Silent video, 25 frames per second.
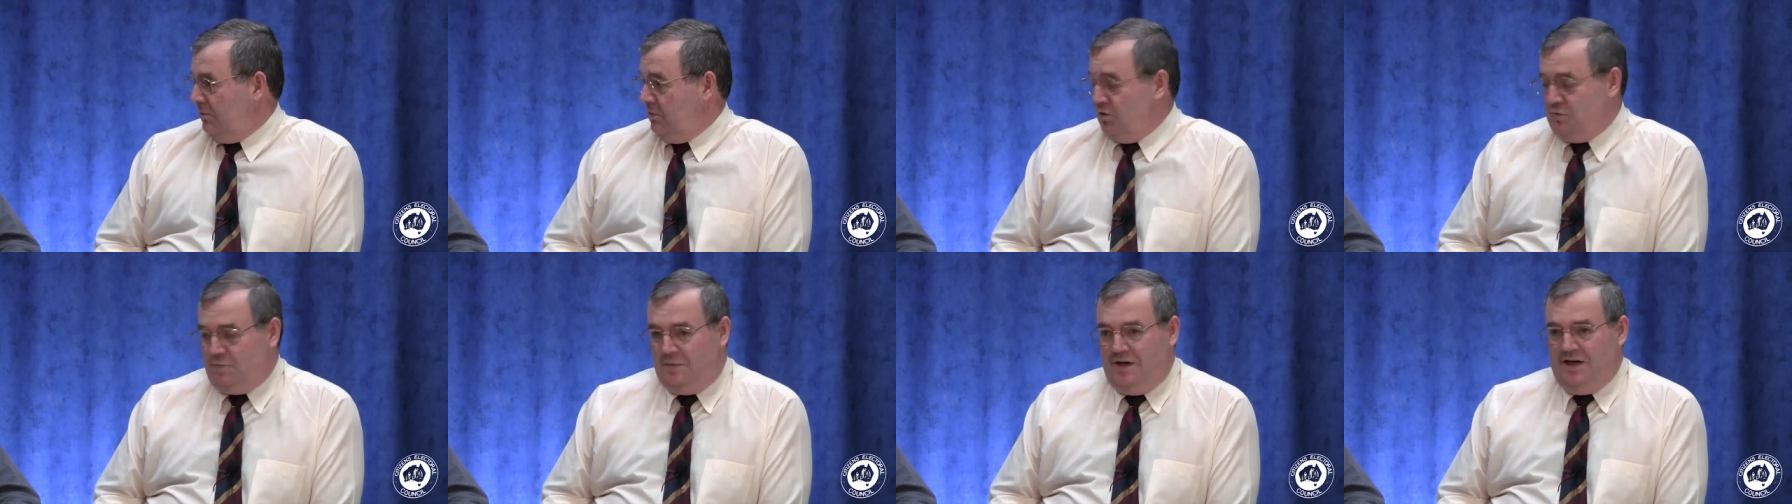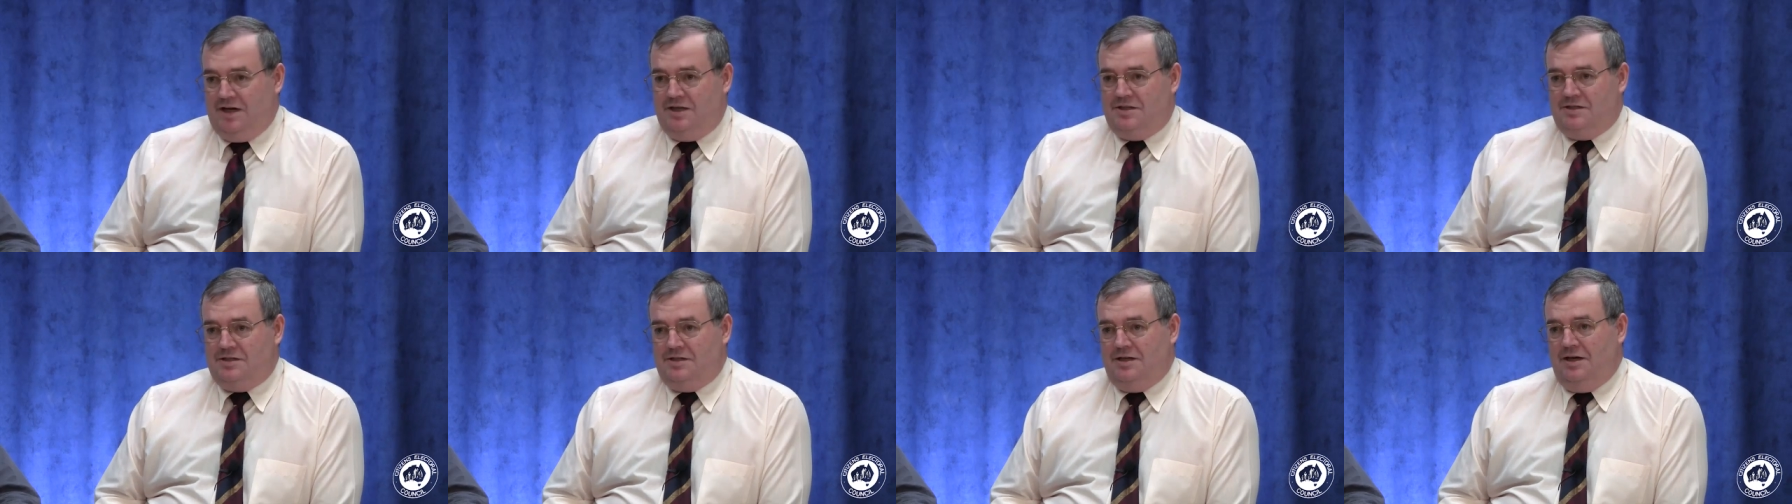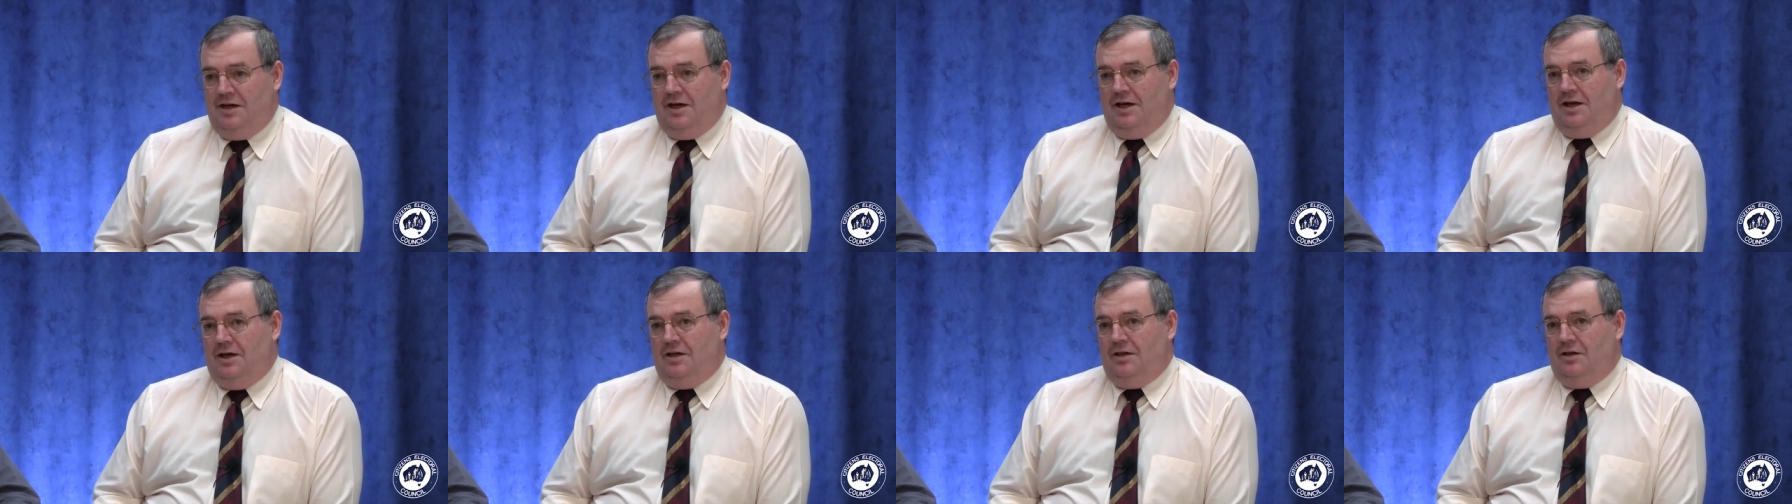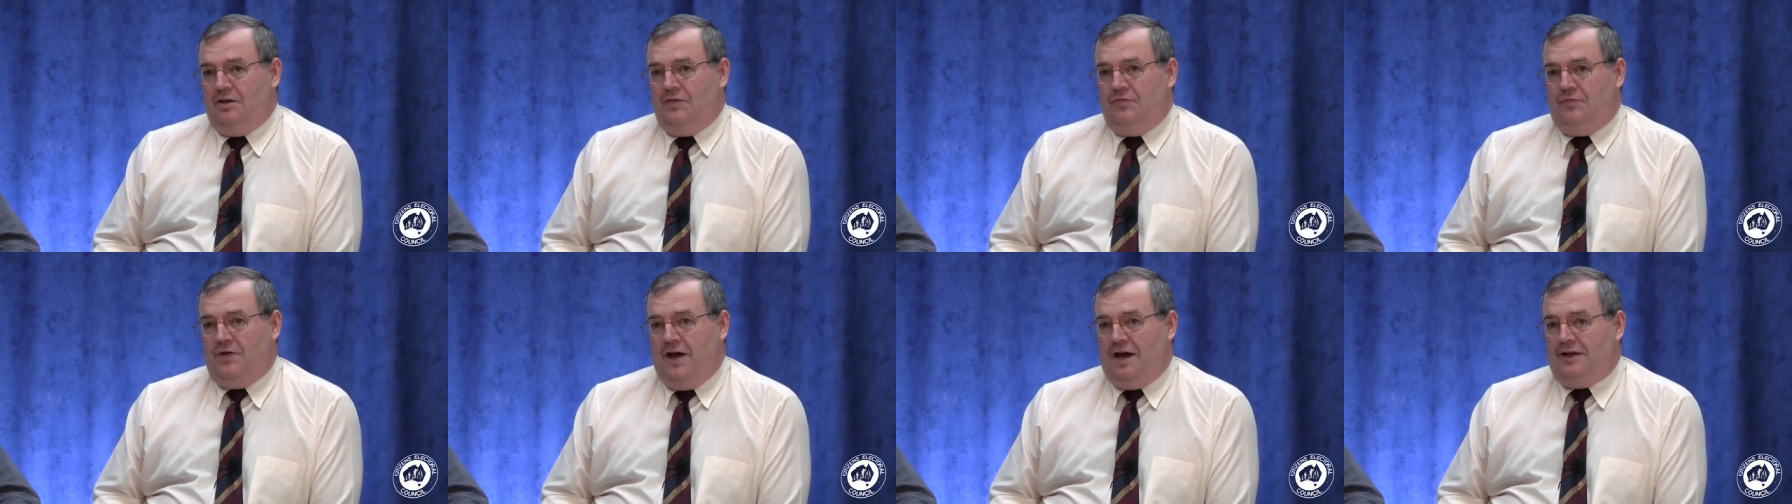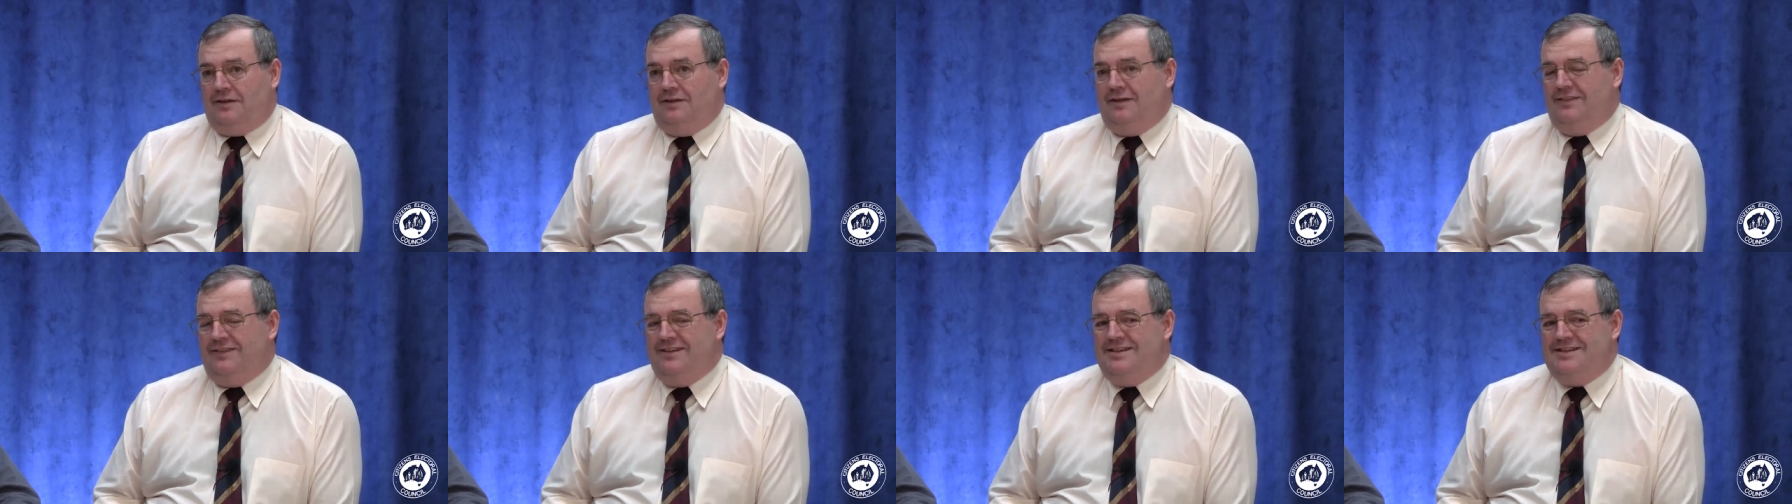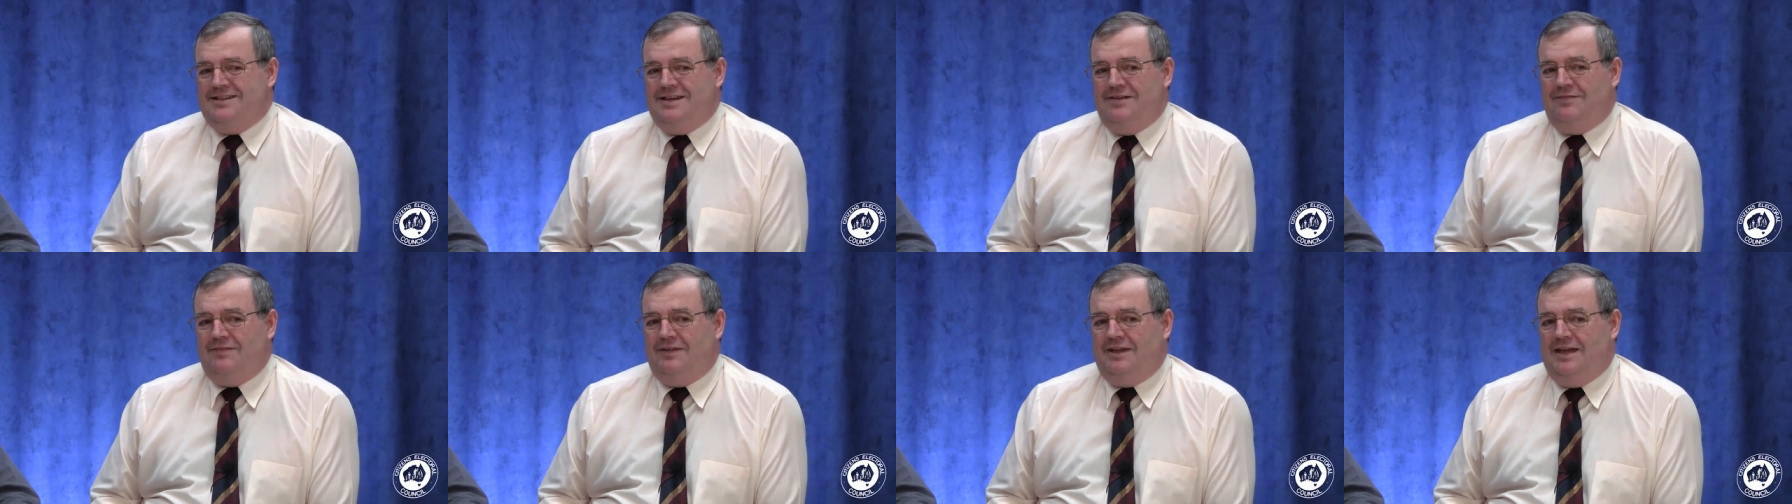Which means the fact that there's
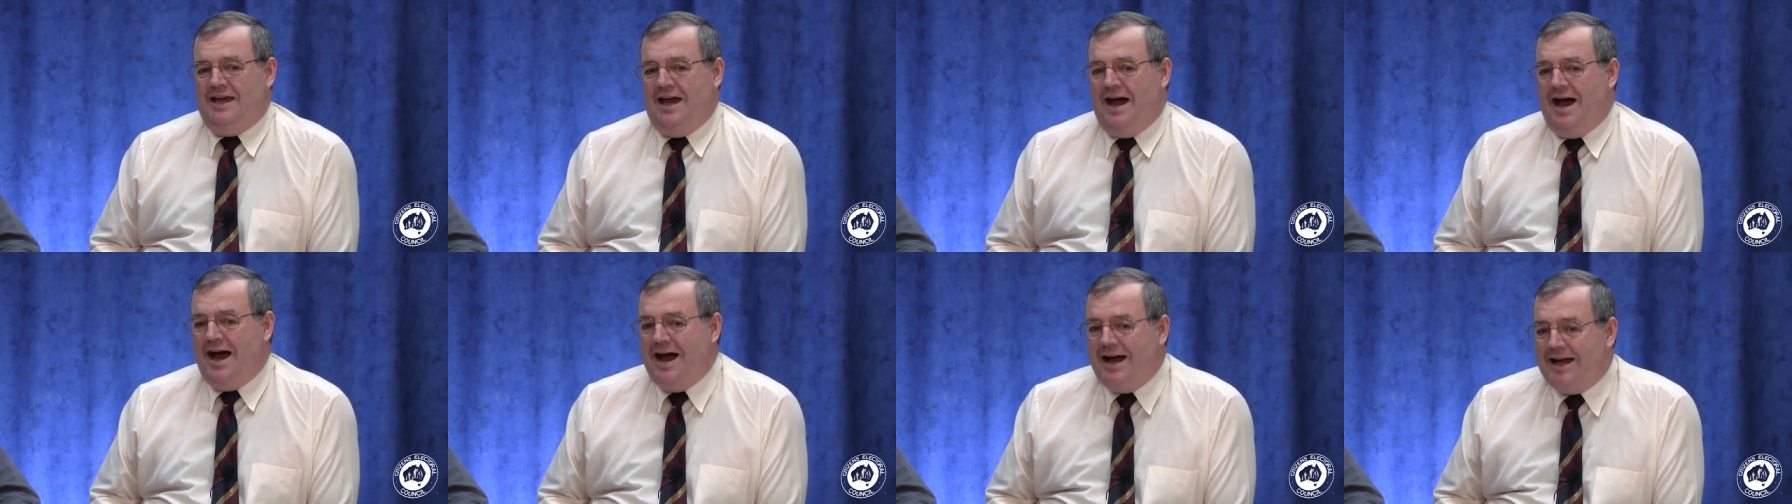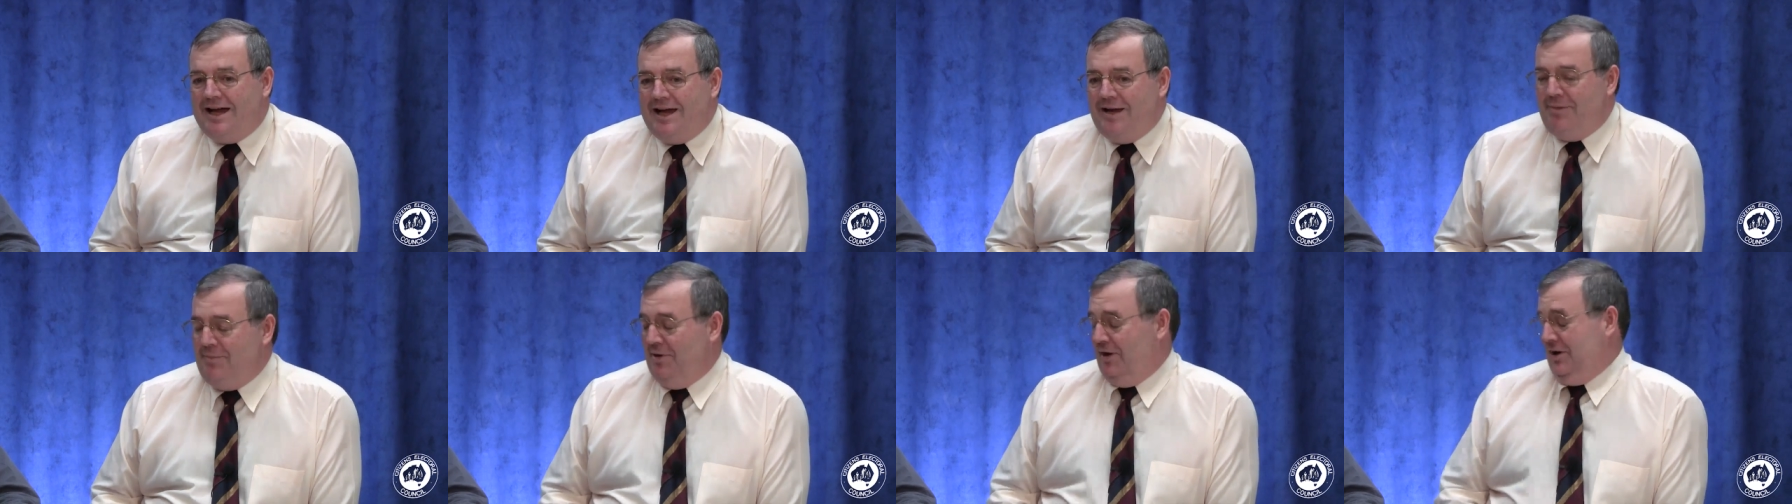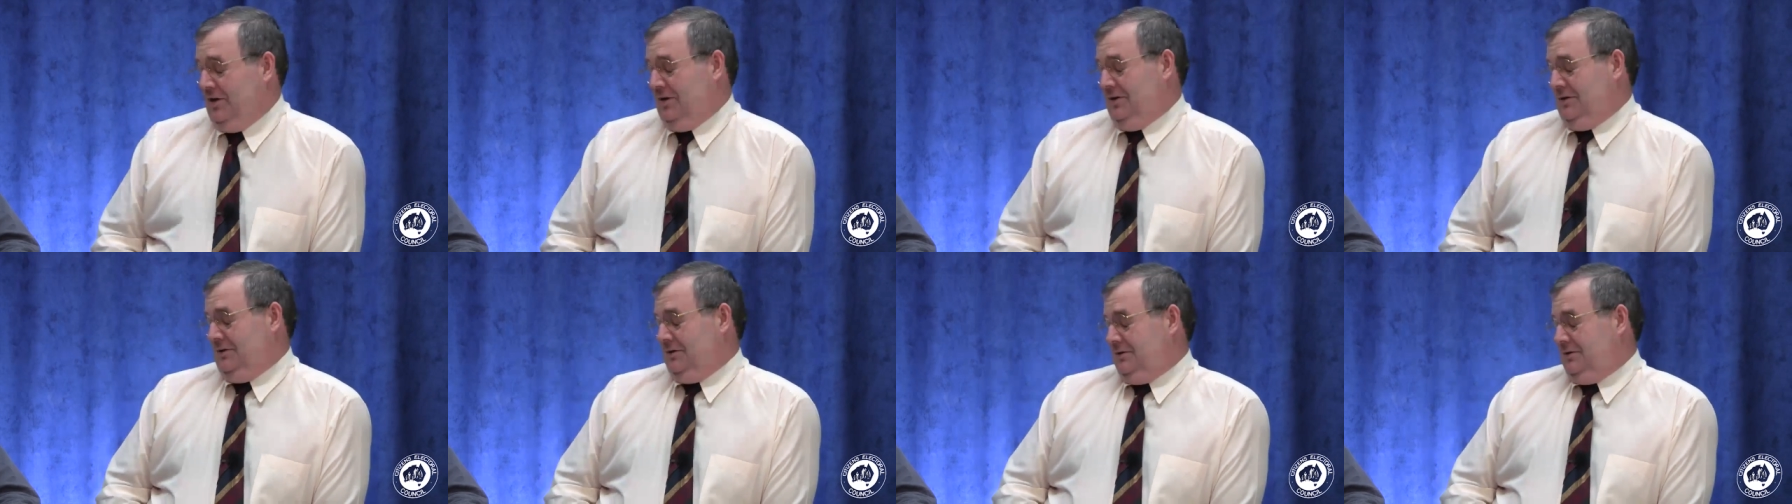even the argument